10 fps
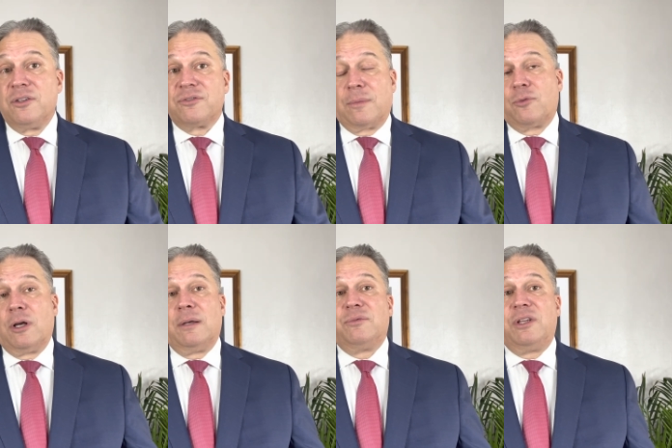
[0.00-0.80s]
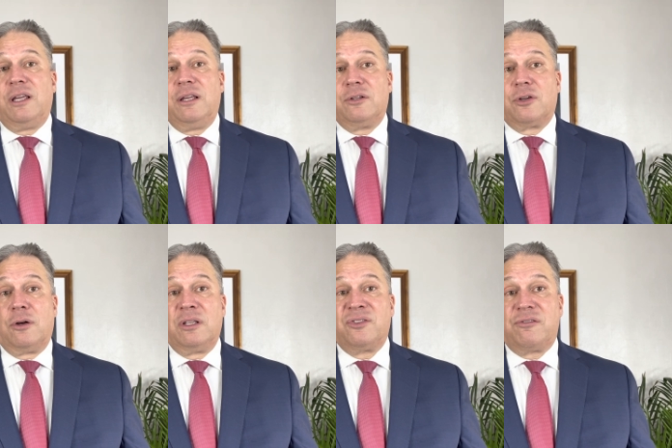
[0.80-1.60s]
Sometimes the
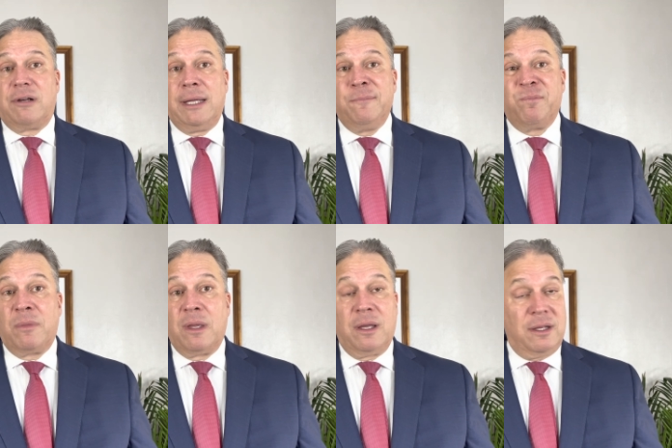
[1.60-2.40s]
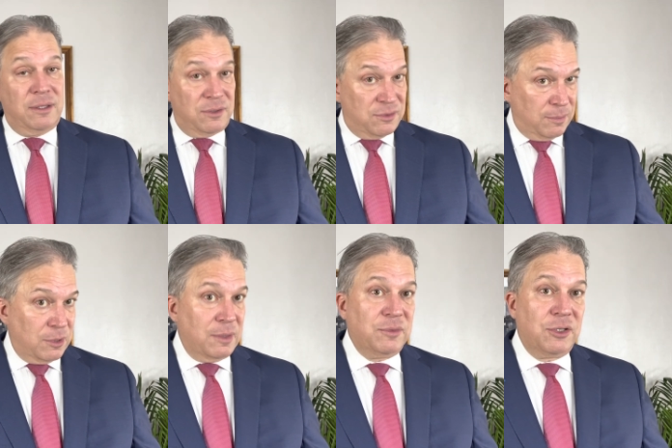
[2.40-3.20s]
attorneys agree, and
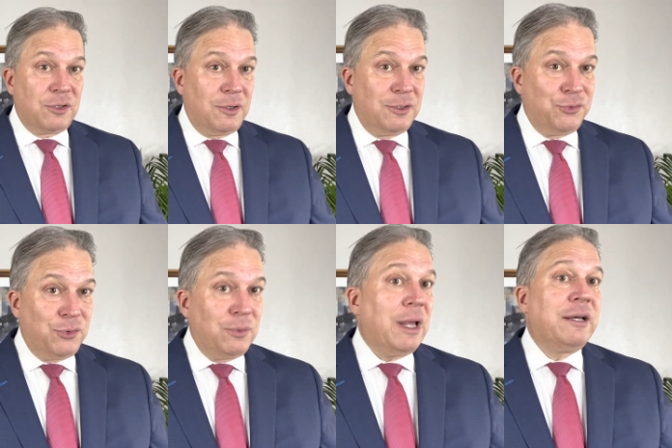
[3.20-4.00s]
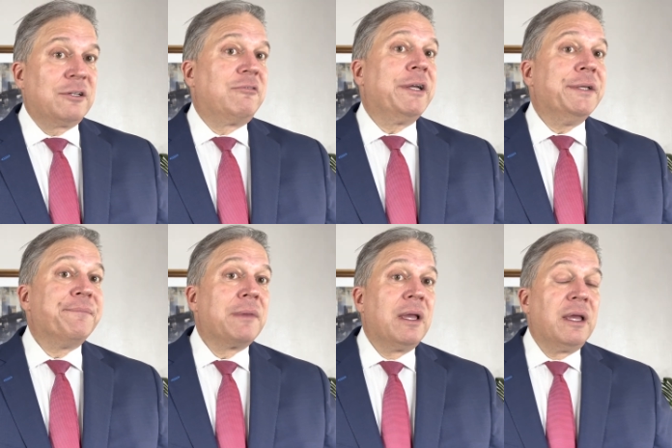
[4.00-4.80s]
sometimes the attorneys do not agree.
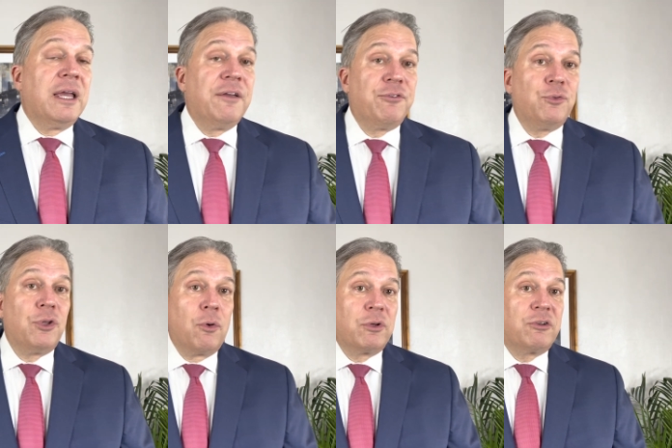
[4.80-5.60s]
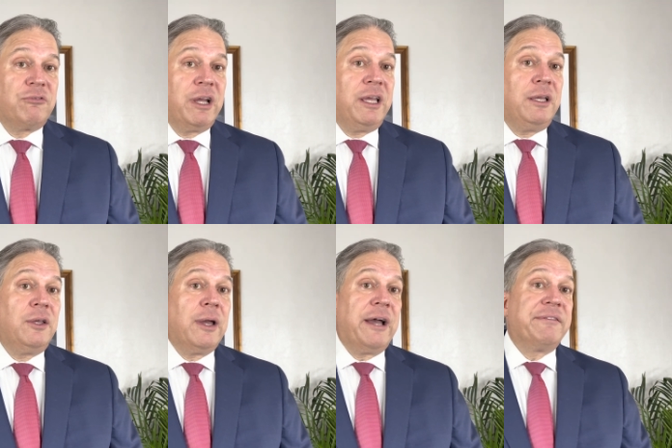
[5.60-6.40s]
If you don't agree,
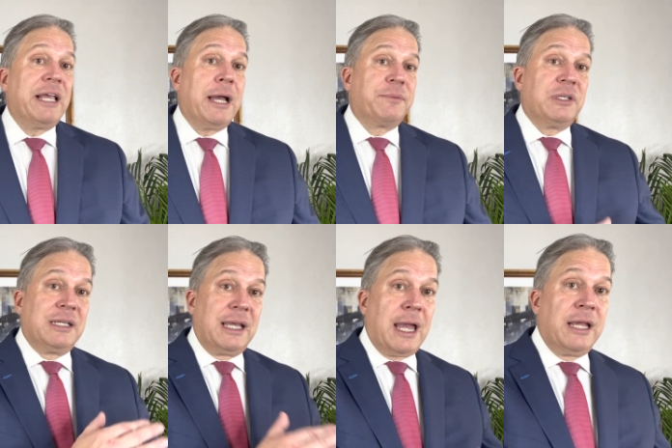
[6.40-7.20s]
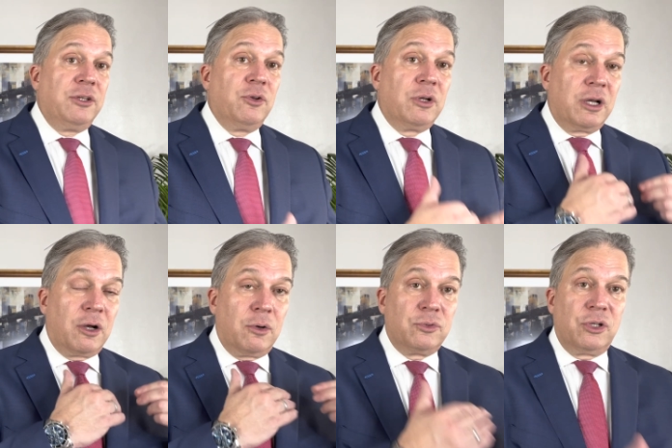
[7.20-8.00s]
you have the option again. You can
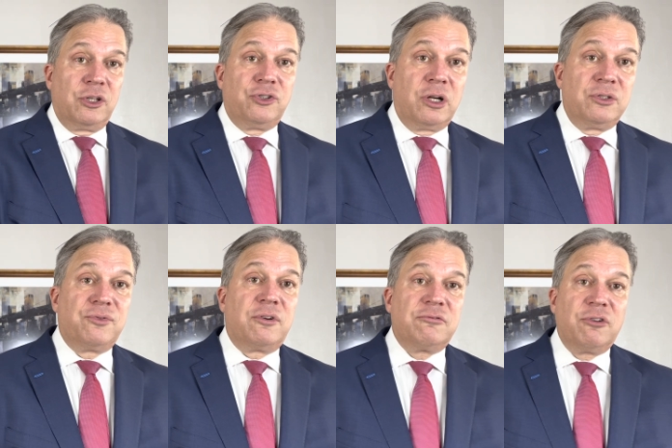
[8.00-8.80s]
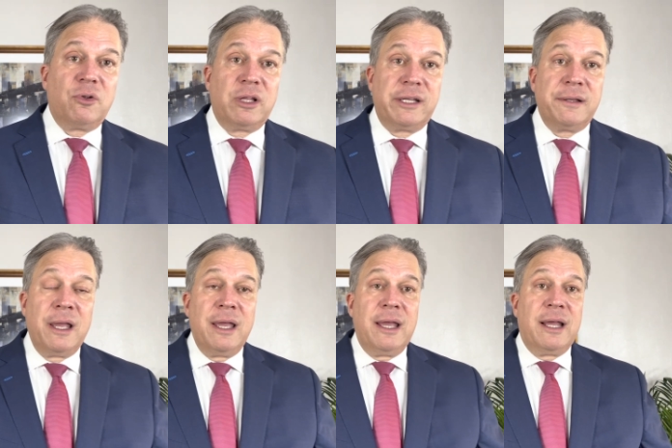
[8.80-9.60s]
go to the judge for a ruling
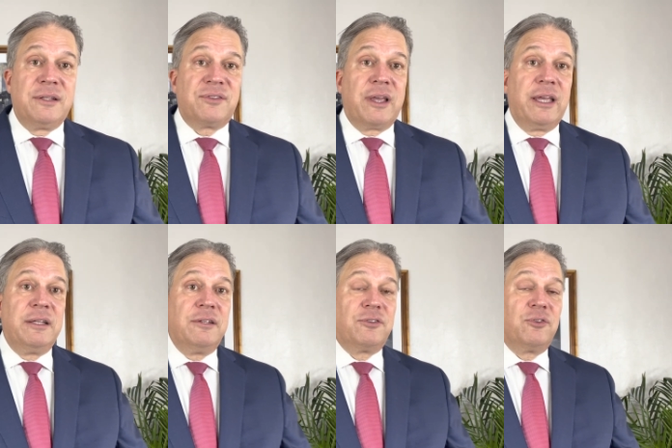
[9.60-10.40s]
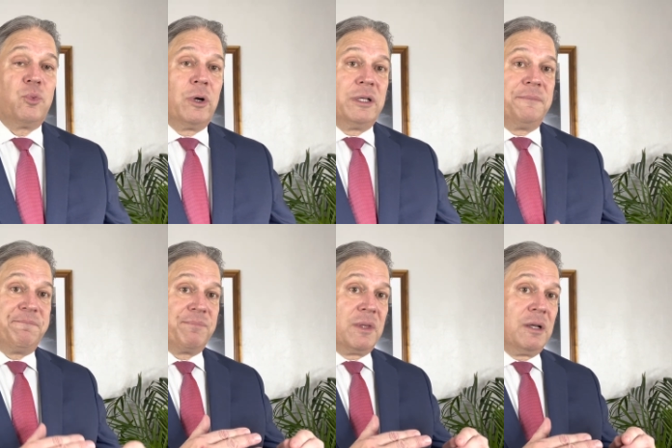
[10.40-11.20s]
and say, this is what
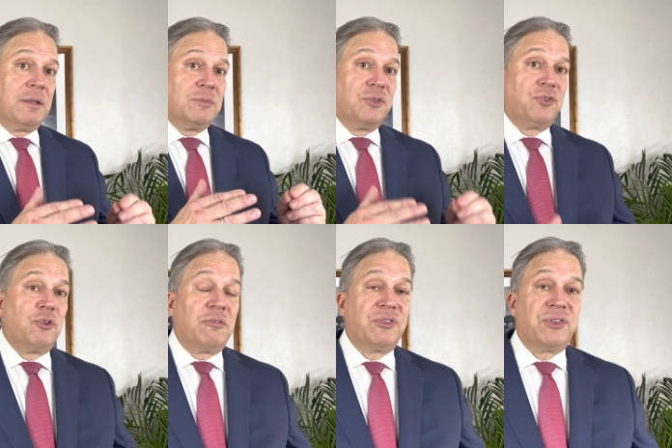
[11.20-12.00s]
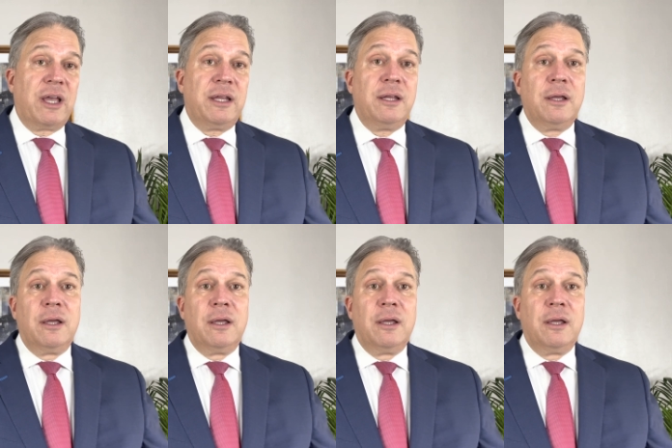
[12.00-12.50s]
this juror said.